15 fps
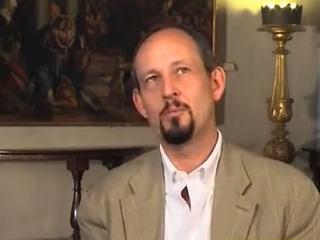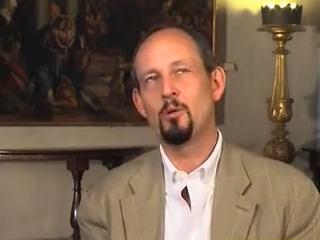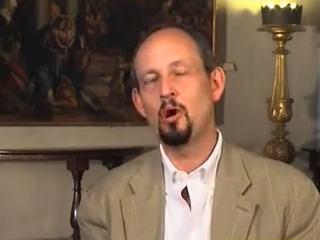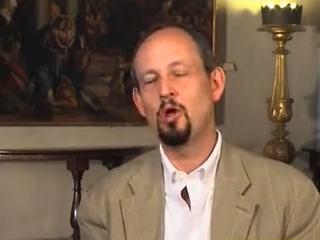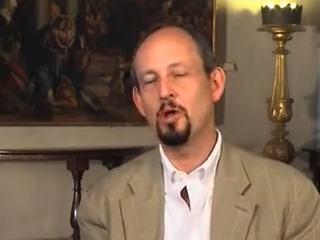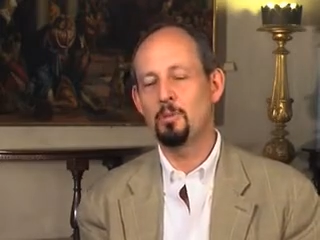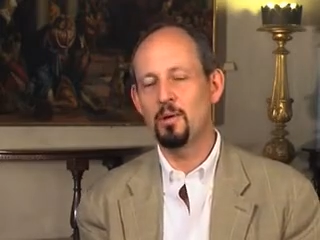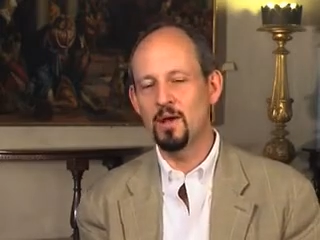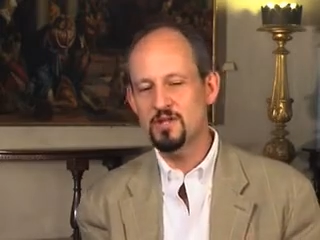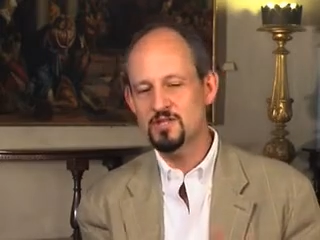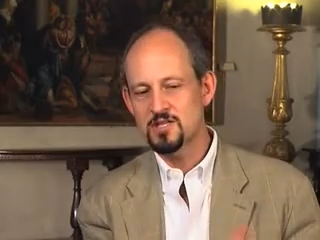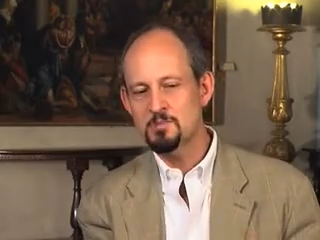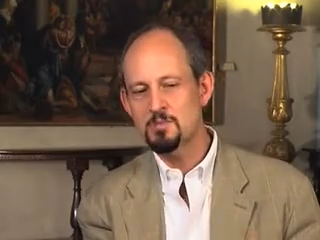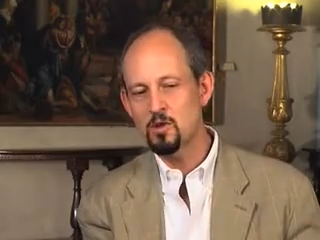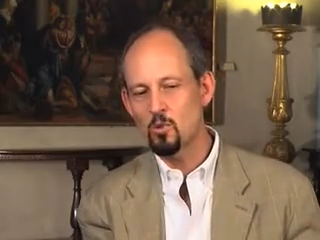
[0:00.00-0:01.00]
appalling,
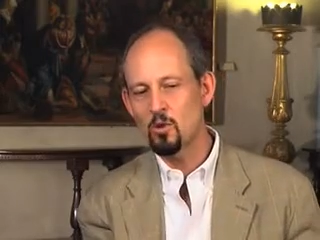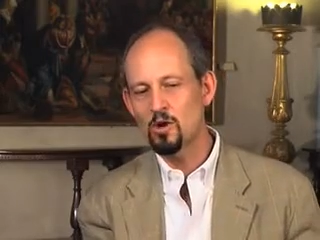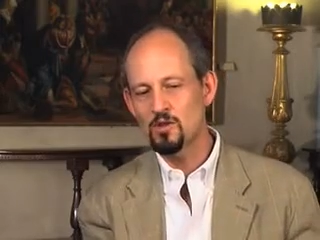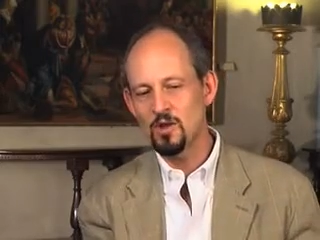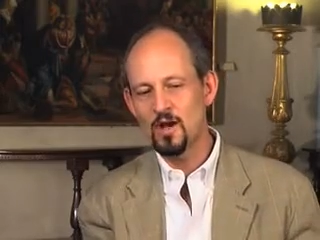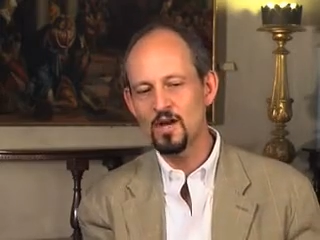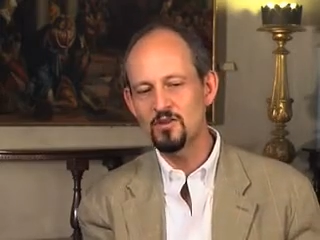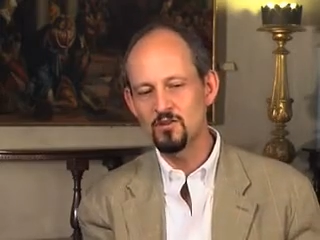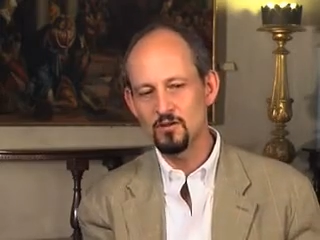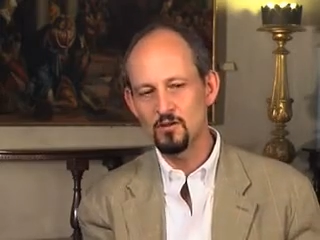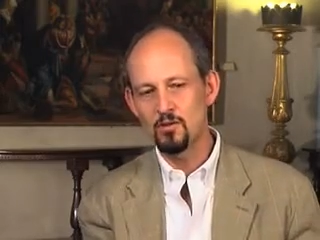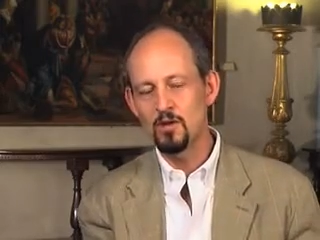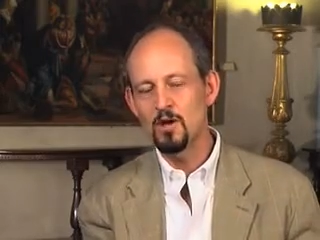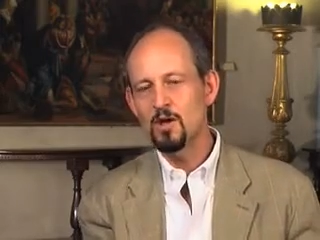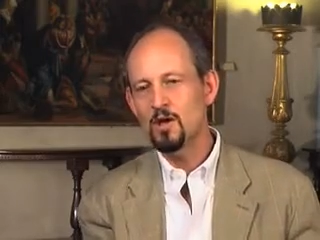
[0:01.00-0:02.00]
because some of the work that I
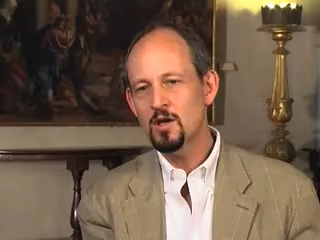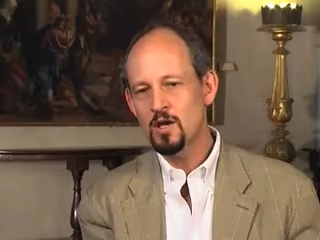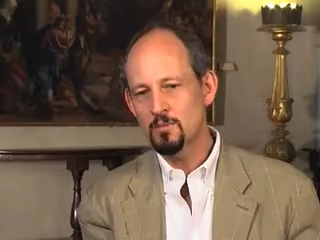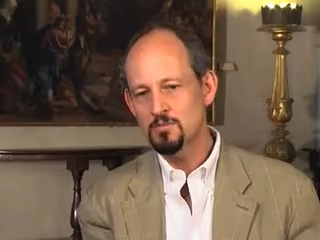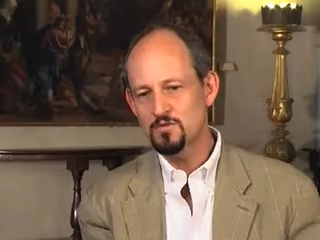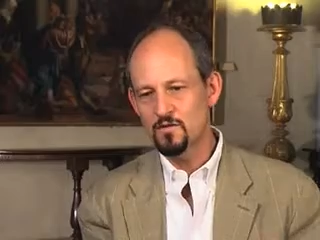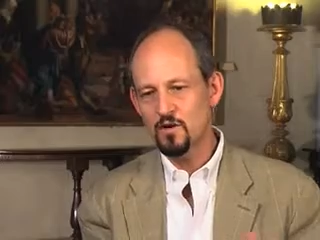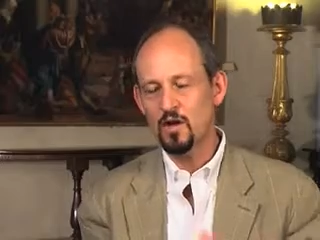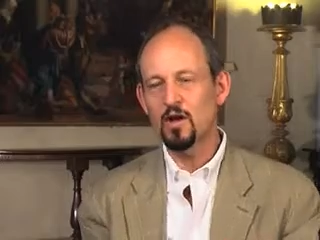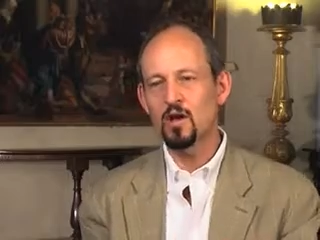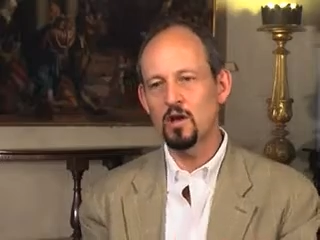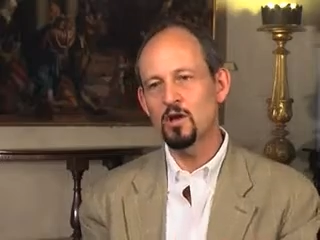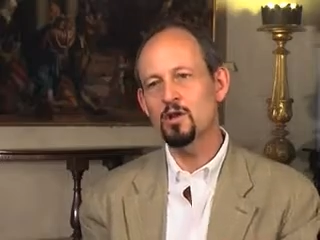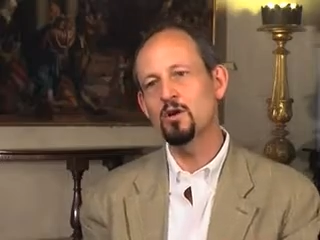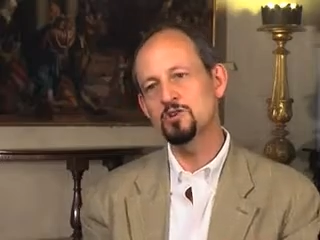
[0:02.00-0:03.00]
do comes very
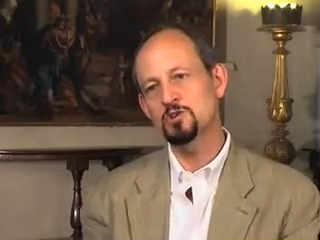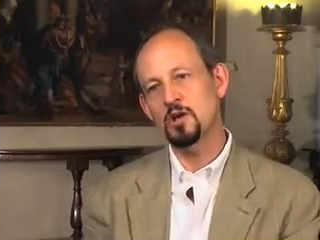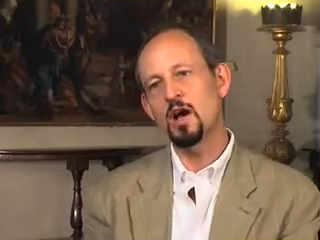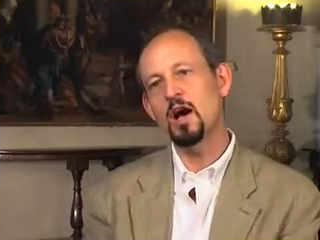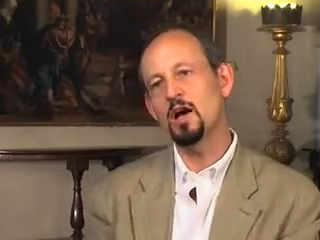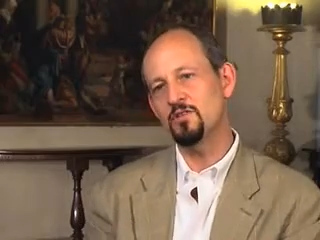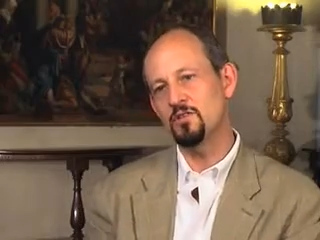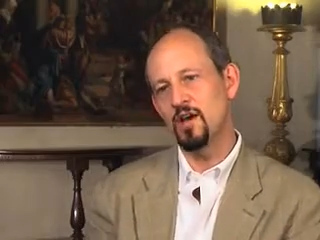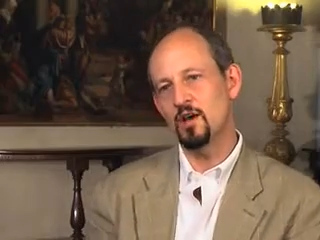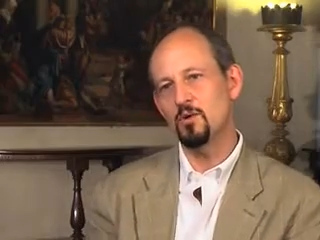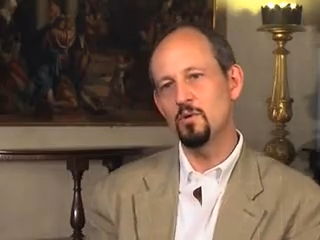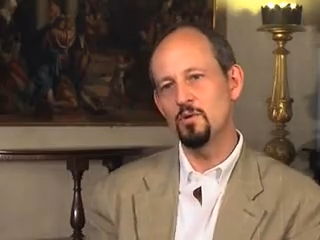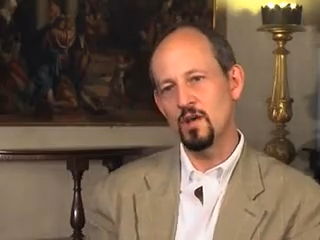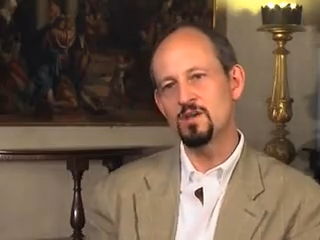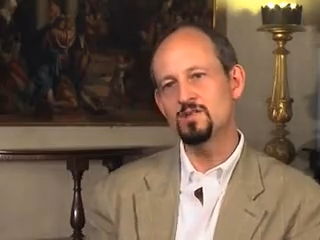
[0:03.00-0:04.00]
in close
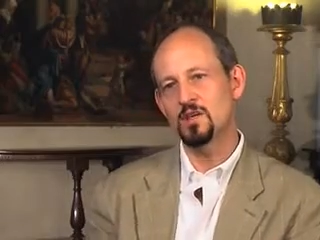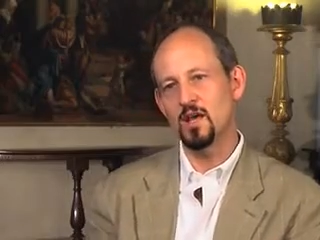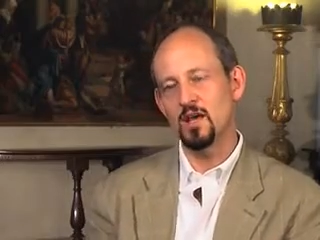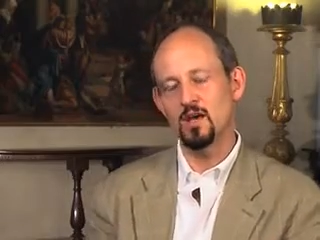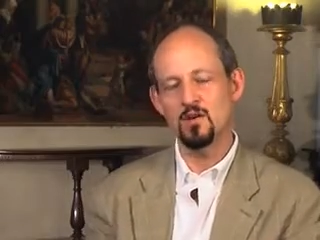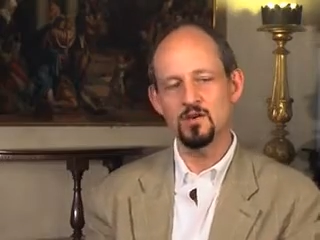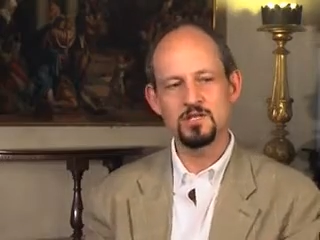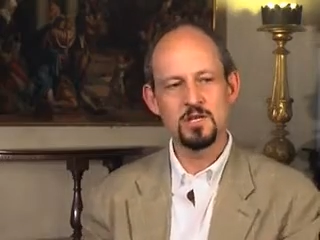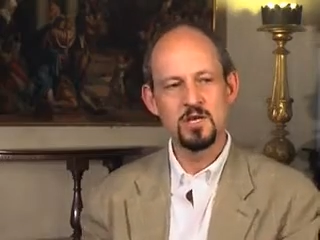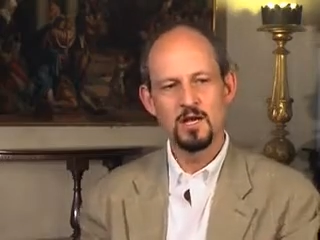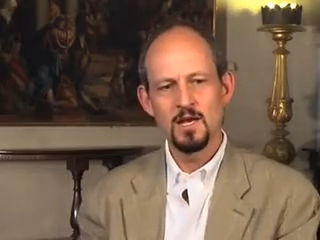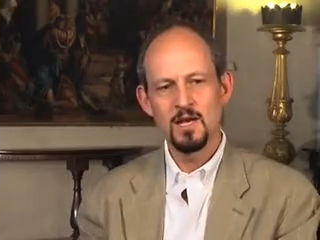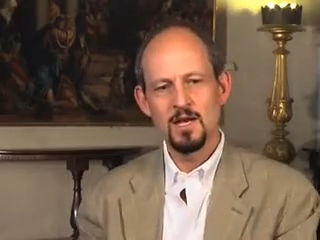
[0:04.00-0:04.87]
contact with educators,